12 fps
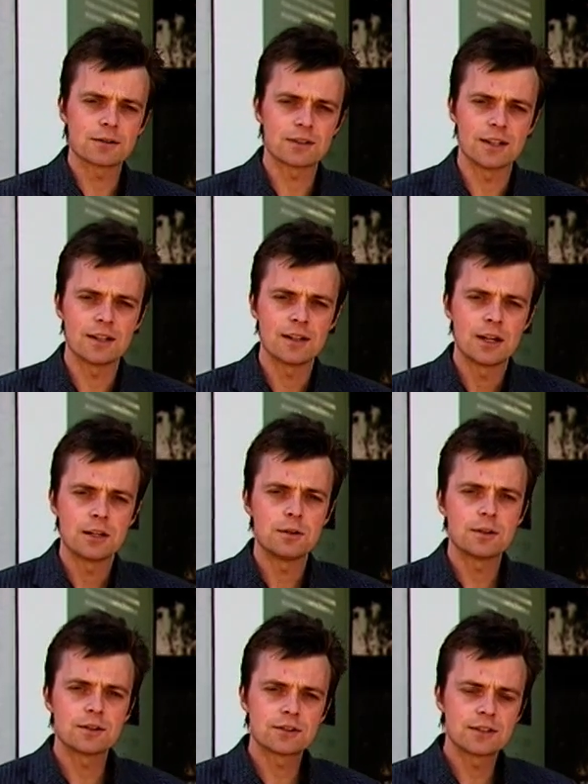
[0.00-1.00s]
here, you
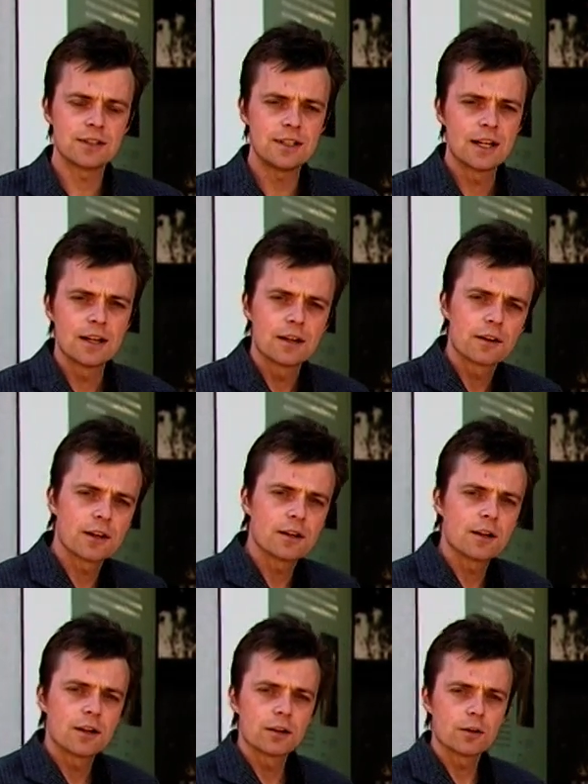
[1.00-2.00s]
can see that
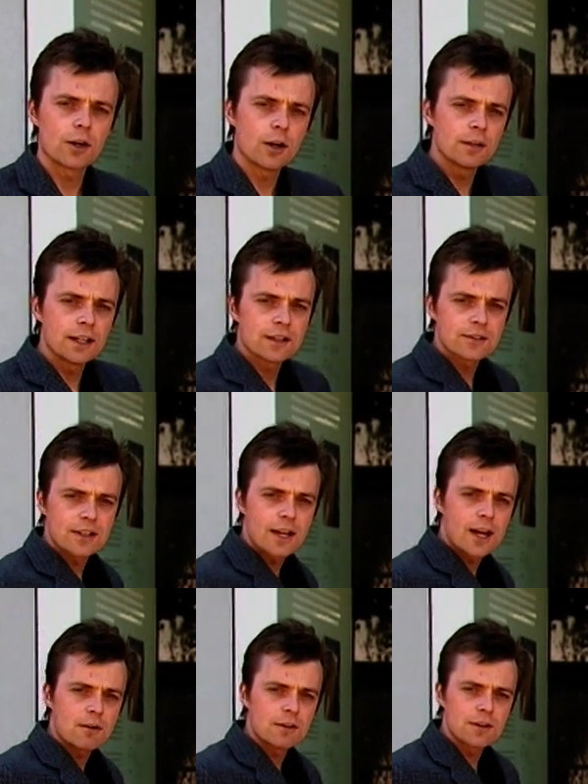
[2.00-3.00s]
not only has the
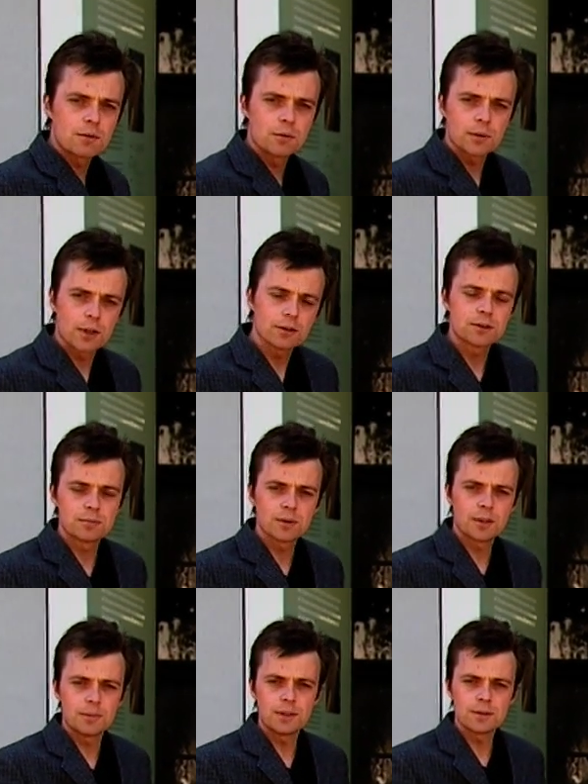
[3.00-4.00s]
area that will
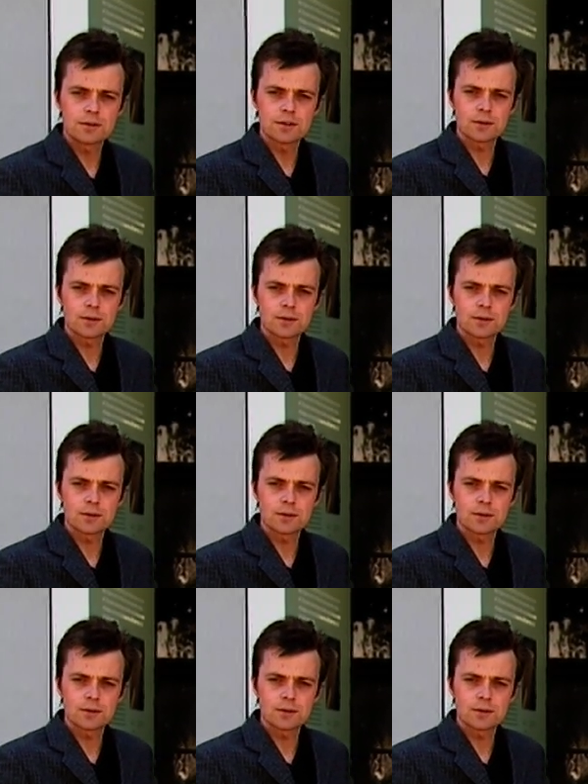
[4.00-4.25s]
ultimately be used as